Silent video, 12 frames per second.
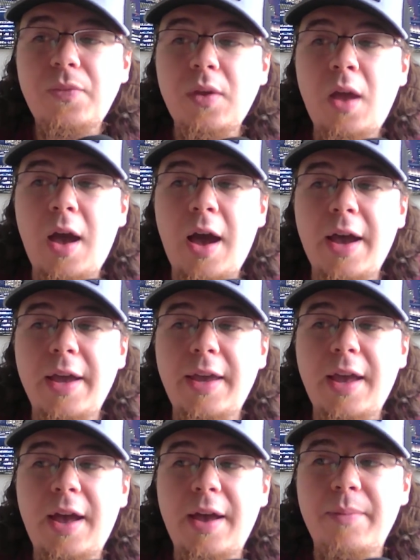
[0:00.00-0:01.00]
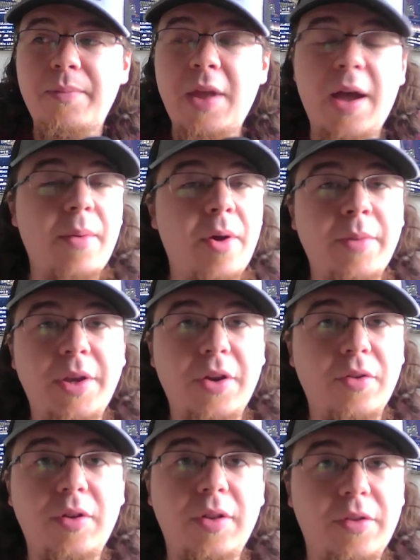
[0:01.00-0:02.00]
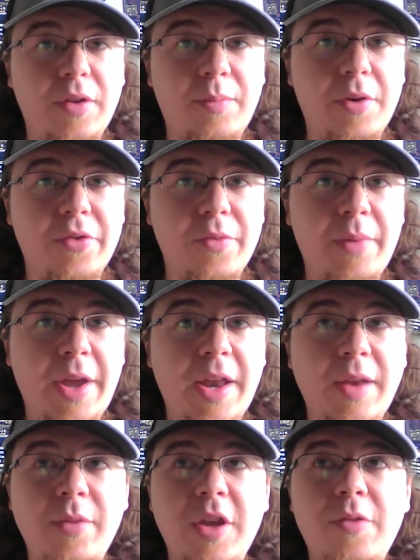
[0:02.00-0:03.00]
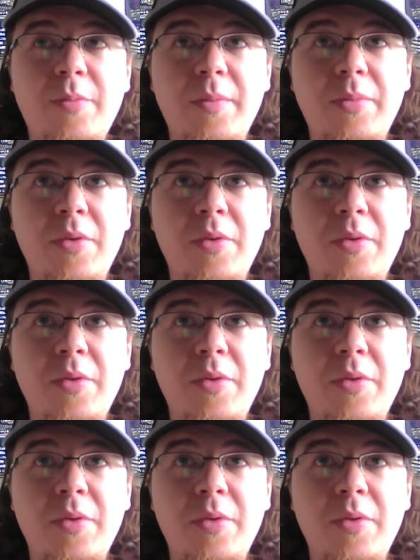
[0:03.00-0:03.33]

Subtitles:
I'm not a materialistic person by any means, but the